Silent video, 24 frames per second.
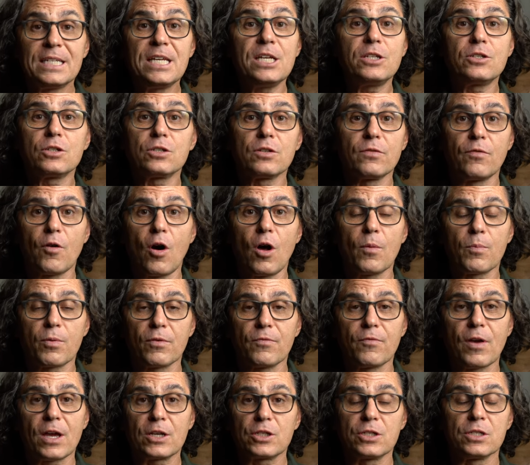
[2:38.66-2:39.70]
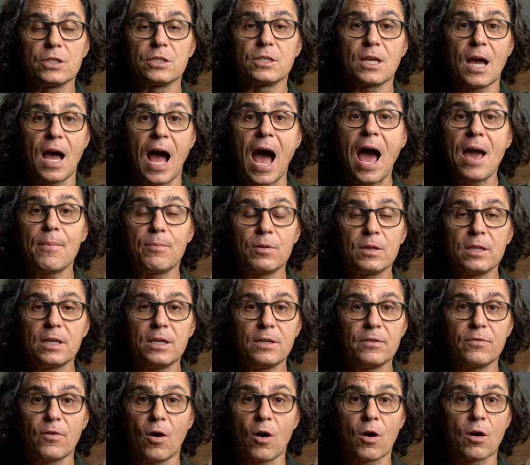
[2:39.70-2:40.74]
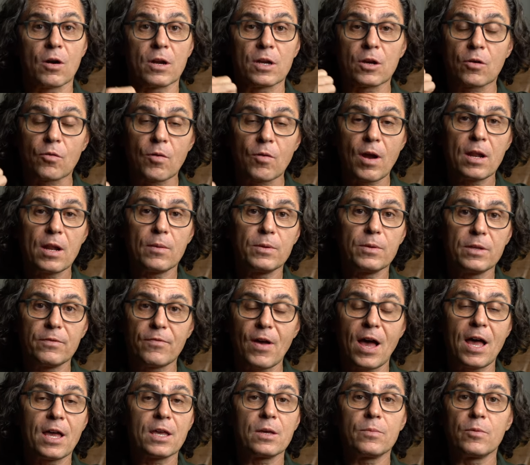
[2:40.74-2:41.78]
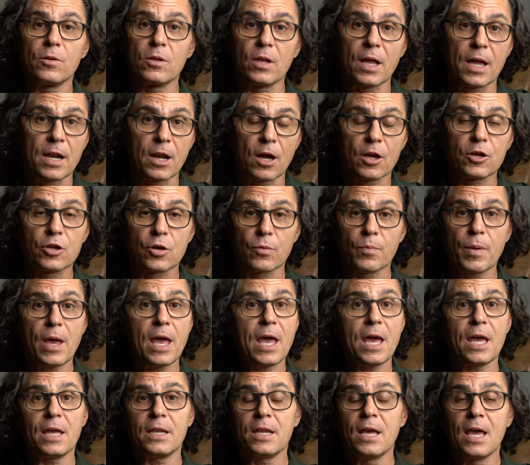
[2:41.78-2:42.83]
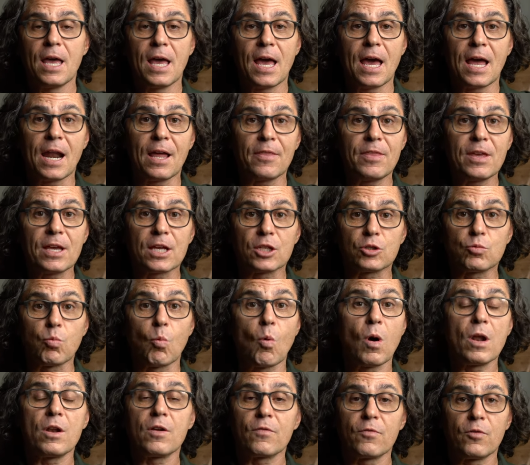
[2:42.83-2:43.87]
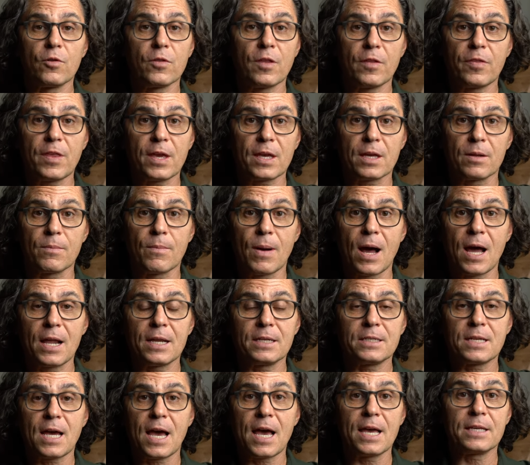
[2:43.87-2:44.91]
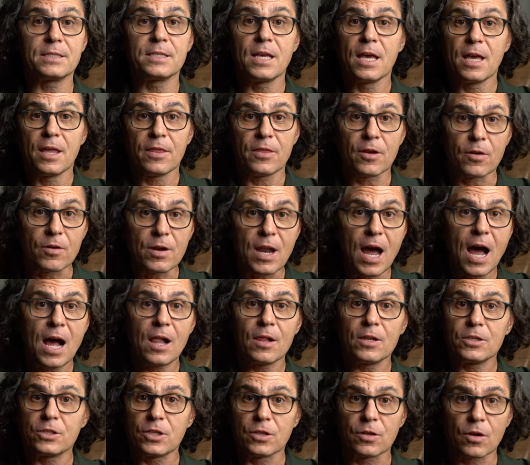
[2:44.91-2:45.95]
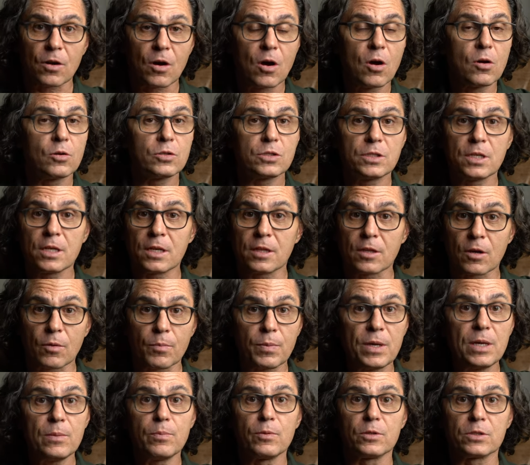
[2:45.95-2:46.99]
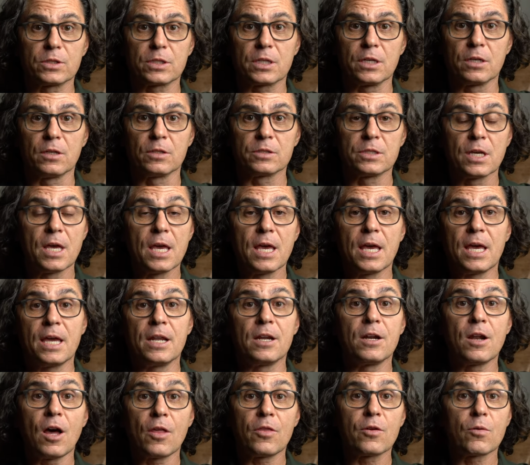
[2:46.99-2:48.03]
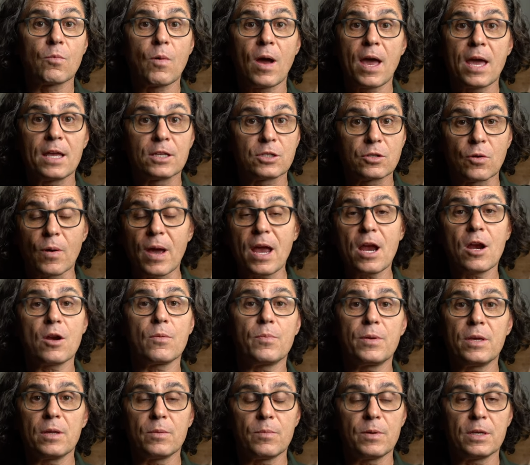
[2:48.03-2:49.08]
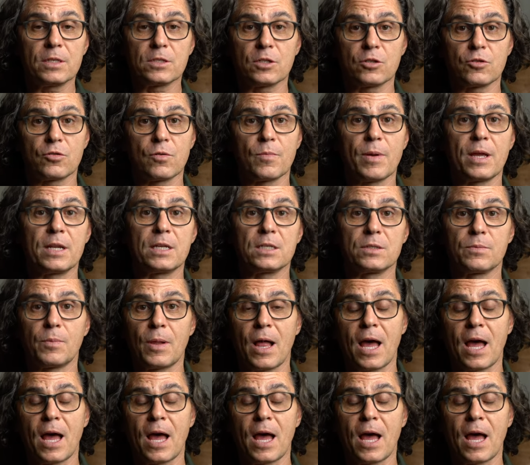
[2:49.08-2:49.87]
Teachers of all professions, I believe, are incredibly valuable and underpaid, and I think it's wonderful that they can monetize their knowledge and their hosting and their people skills in another way, and so Airbnb is a tremendous